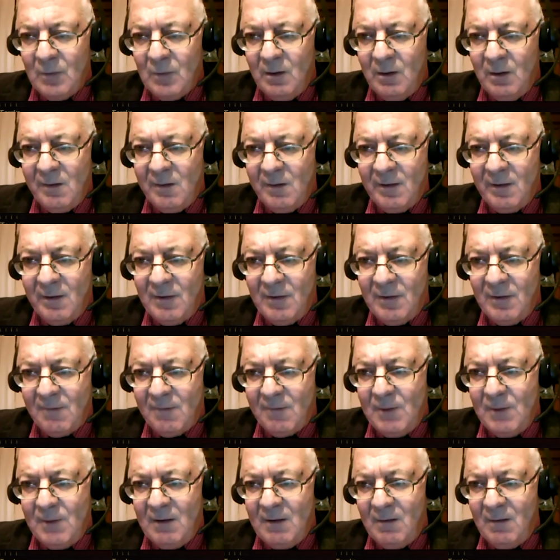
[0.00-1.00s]
So
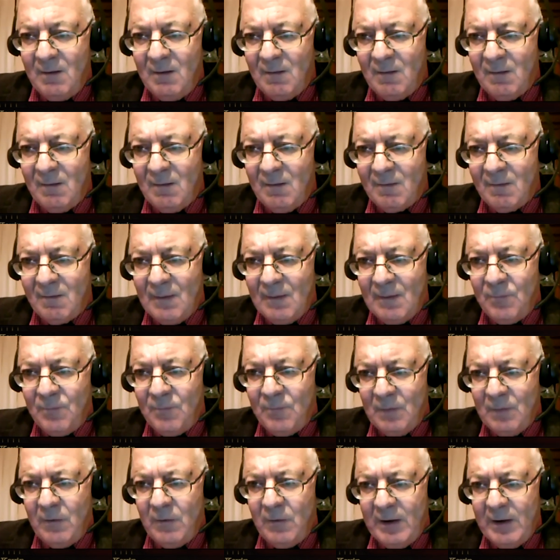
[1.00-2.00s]
there's been
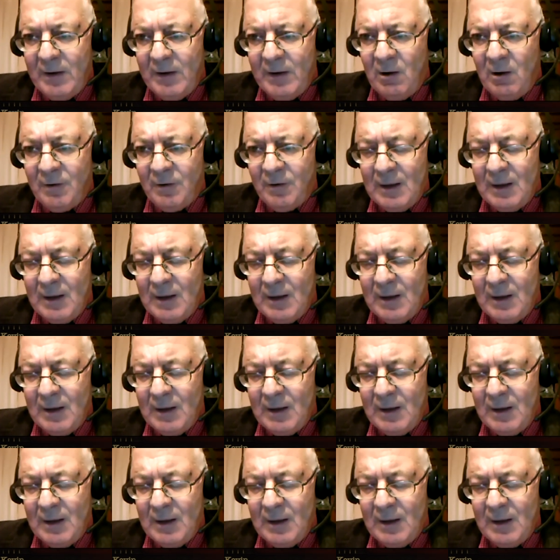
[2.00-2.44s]
something very odd